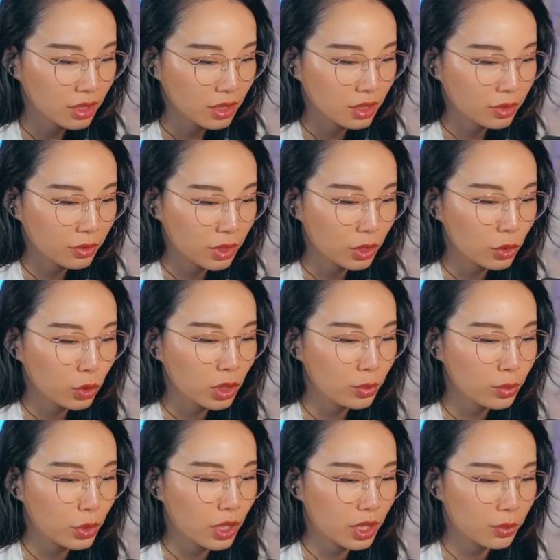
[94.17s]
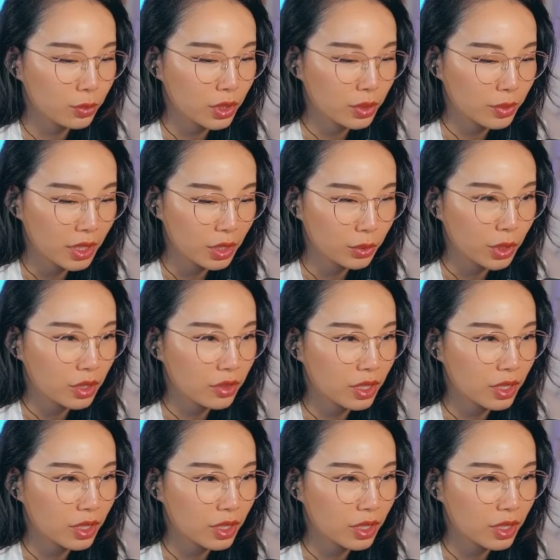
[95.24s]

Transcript: Because with the quill boy, I can put him anywhere,